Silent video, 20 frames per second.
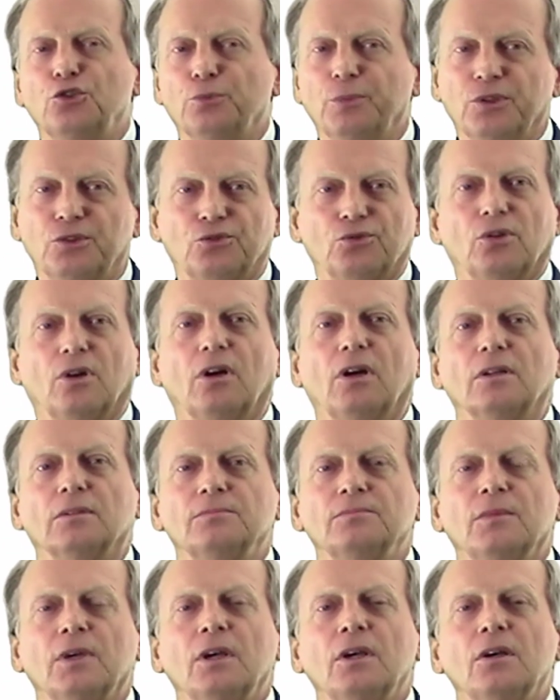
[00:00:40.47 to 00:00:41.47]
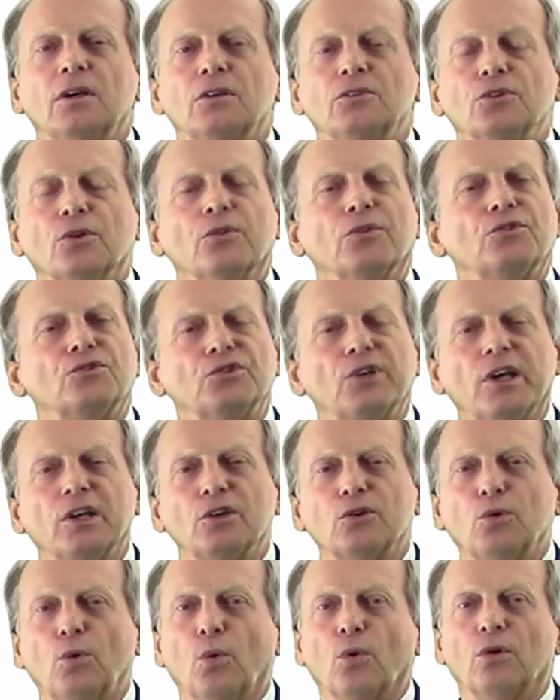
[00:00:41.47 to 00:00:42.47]
to be strong. During the
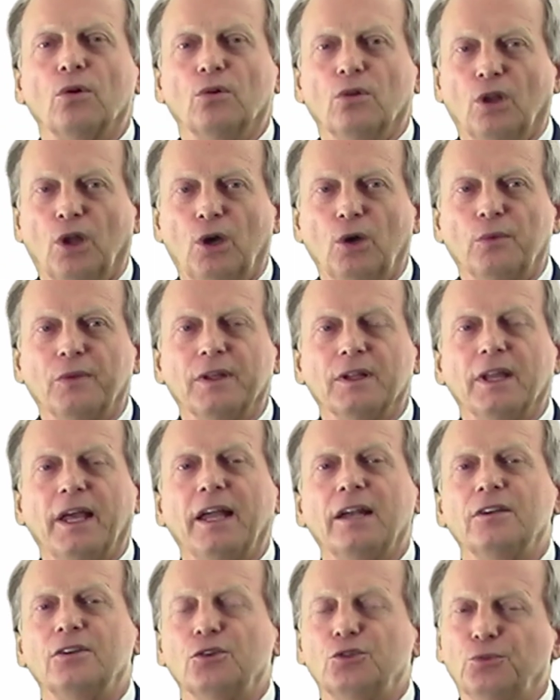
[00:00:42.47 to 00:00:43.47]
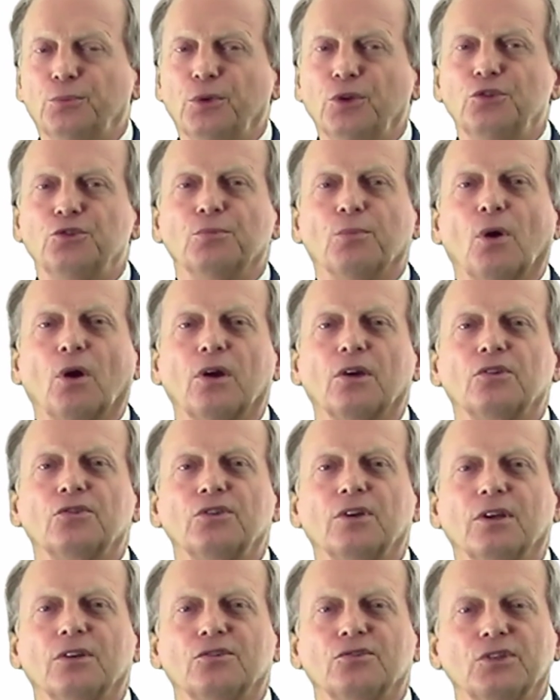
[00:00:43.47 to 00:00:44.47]
second quarter alone, the Atlanta distribution market
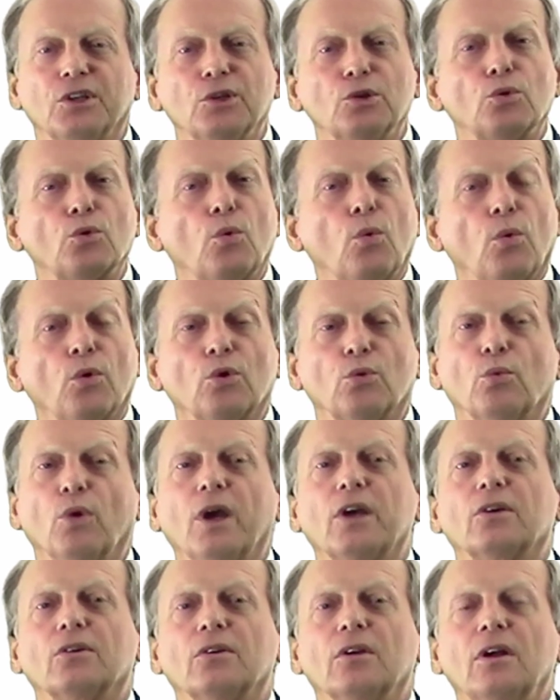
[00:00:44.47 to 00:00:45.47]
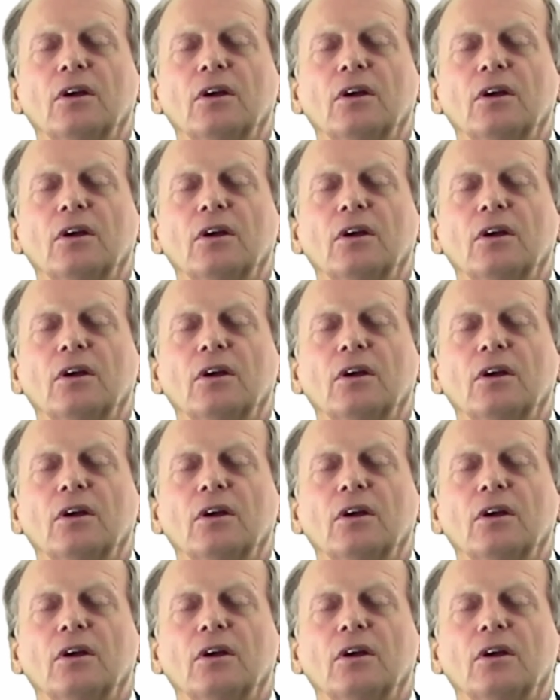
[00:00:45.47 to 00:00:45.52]
set a single quarter record